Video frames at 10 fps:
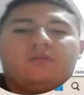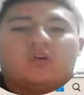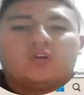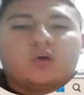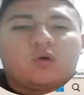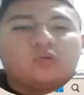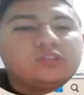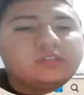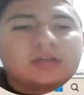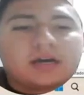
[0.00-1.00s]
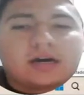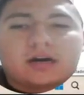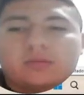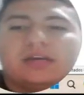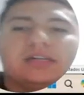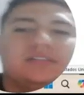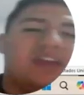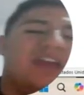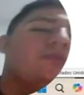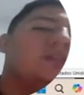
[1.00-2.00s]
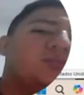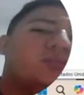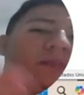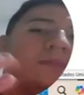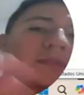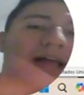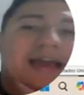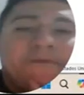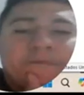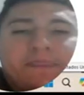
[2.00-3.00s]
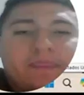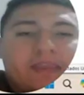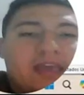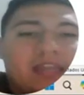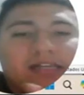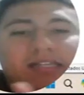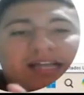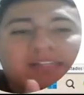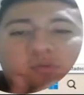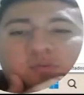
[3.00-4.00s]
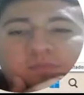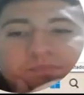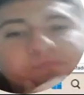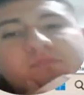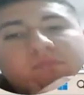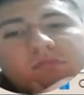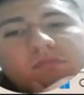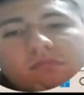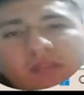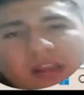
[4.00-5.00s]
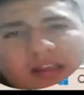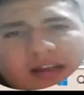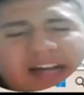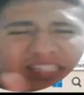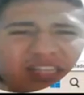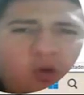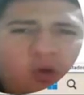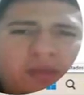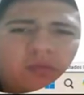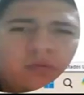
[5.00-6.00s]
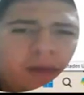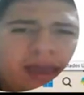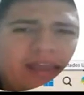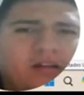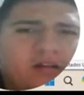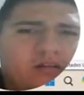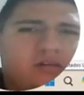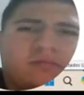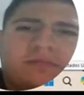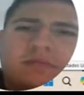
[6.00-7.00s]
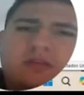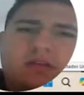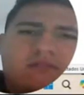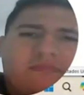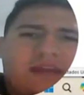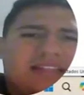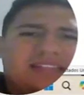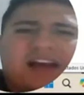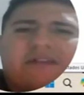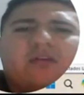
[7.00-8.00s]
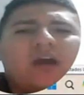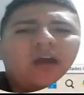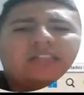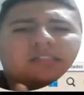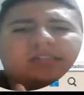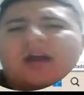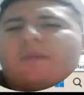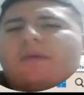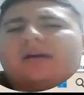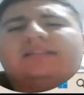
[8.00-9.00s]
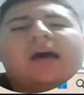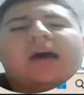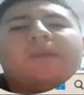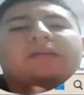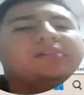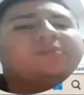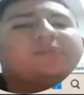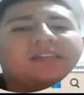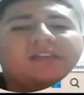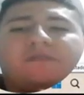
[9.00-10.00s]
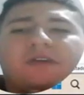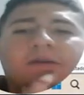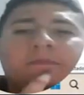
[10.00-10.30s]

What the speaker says: all those because behaviorism would imply in the classroom. She gonna be able to make discovery questions, talk about the topic in a specific,